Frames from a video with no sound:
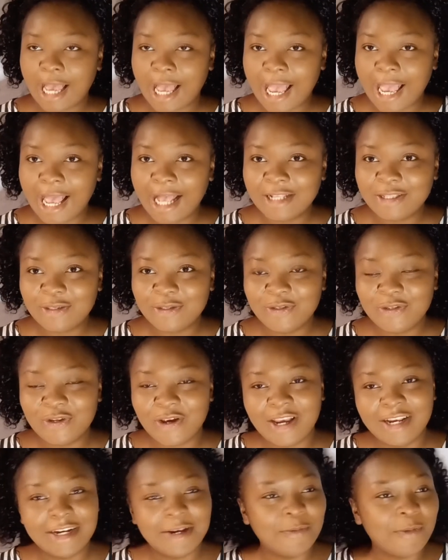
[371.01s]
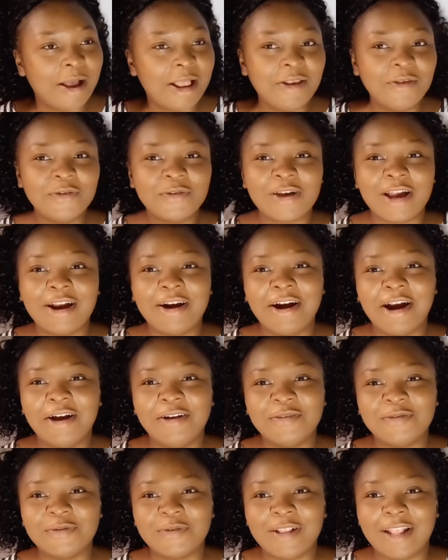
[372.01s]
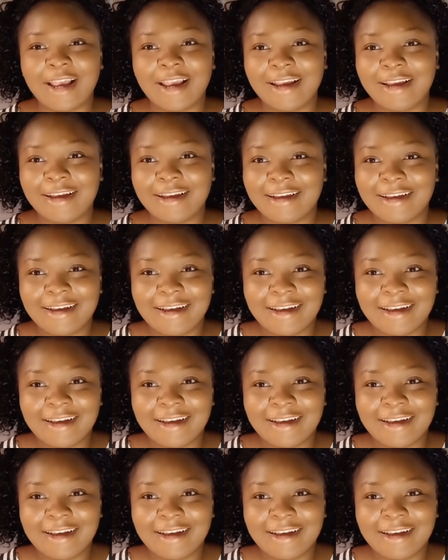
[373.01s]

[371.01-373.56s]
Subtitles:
I had to join them and look around. Like,